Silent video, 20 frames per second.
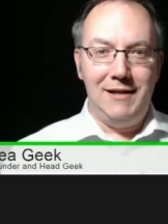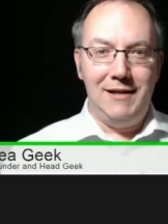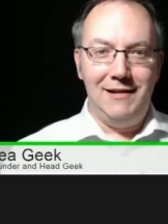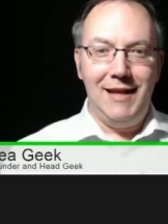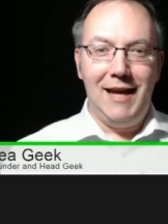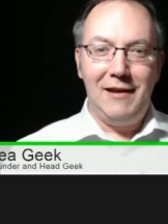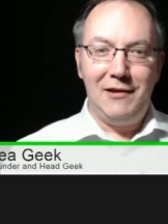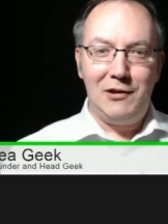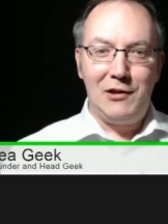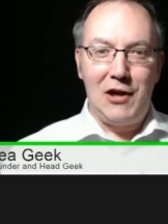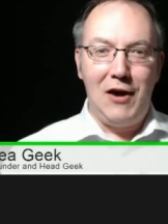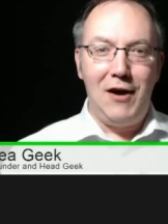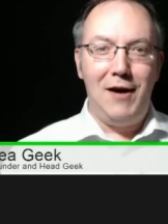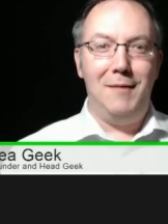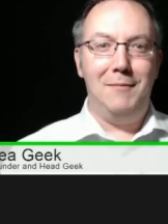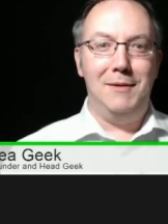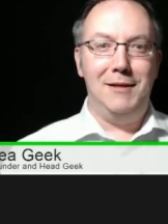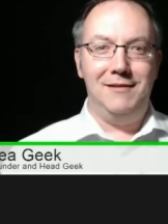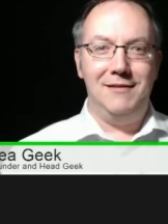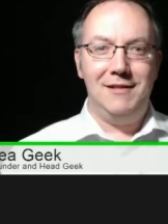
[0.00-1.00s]
less
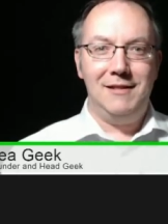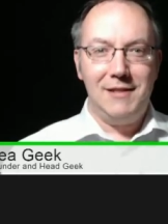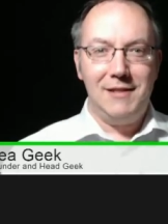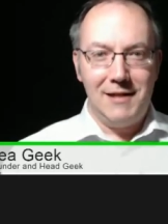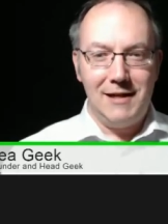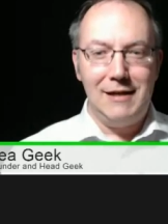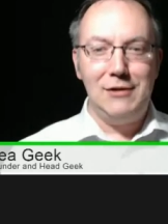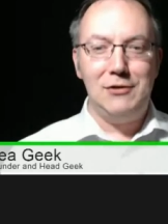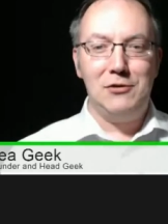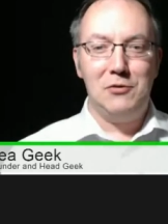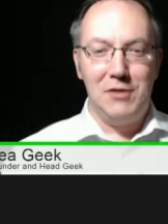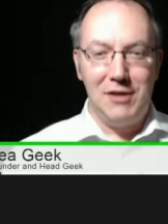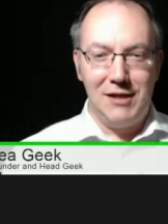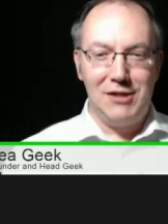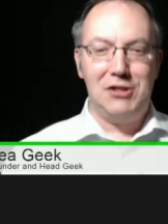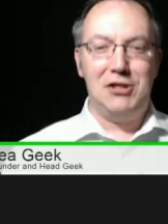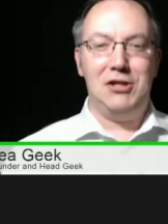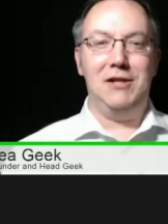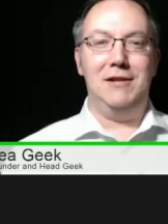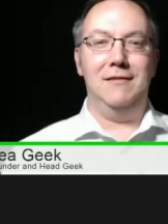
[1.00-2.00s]
common tea
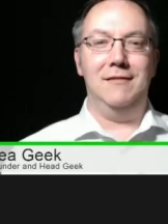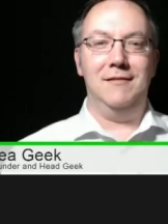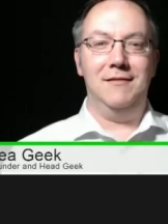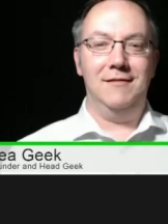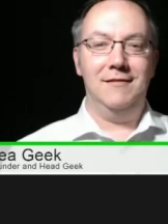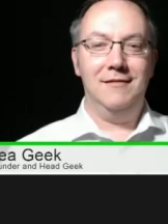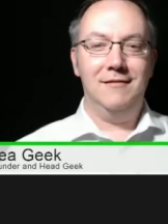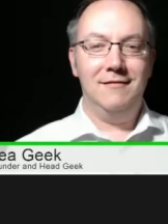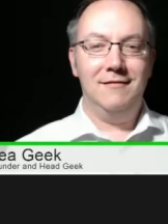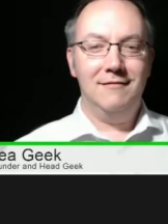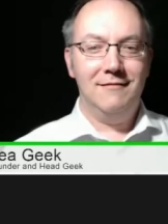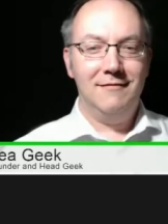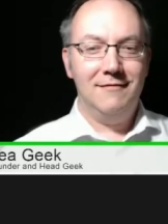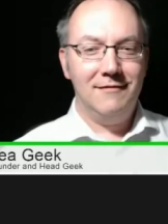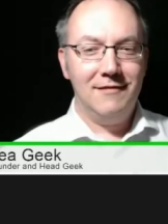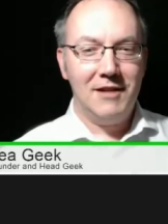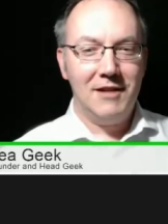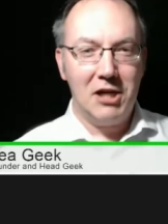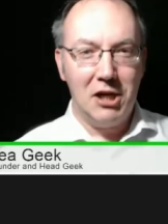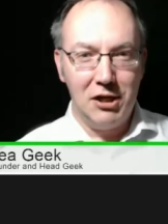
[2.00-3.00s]
tradition
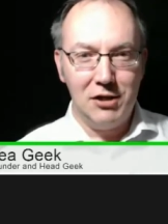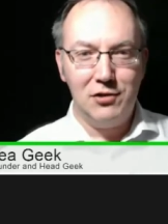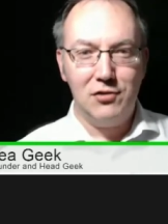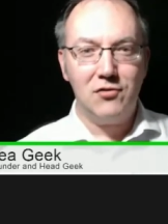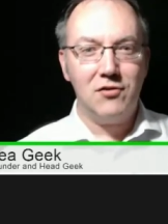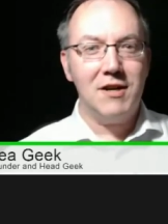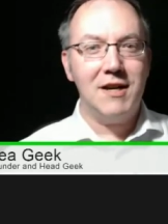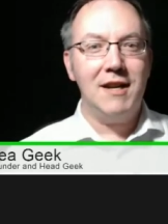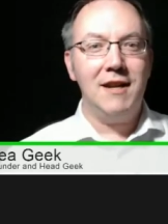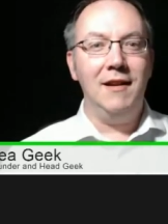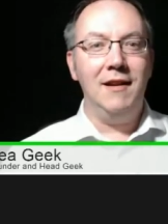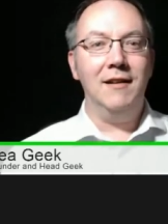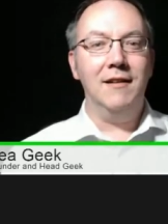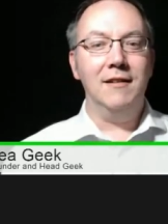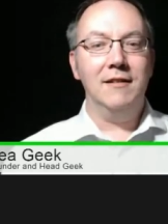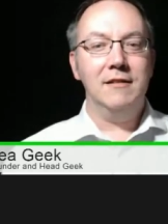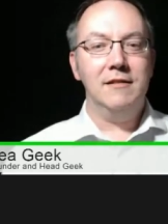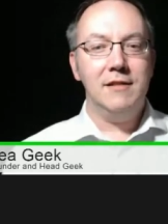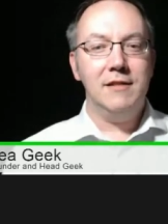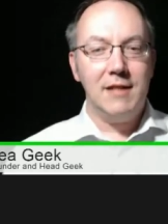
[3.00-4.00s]
country
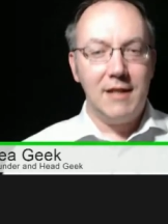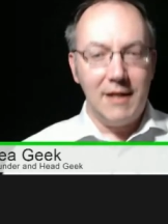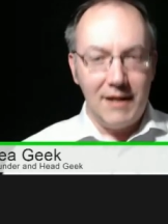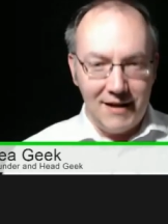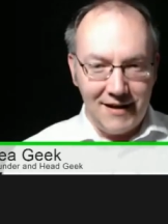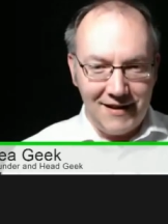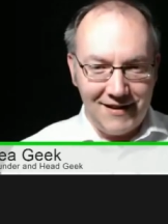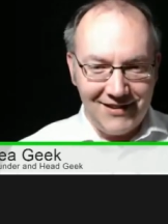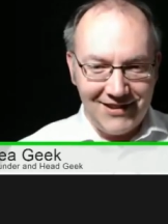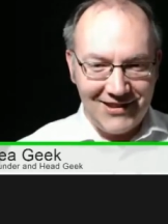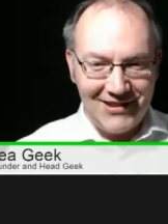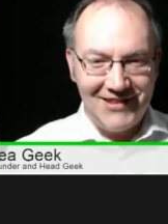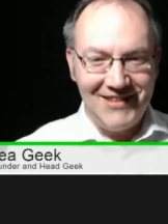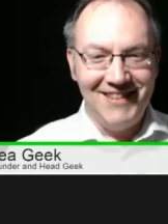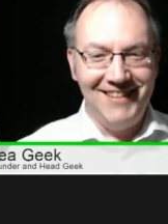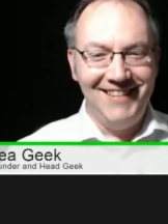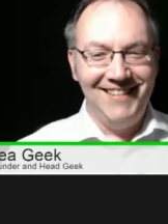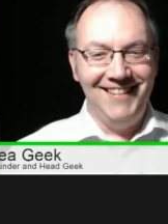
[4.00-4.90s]
teas.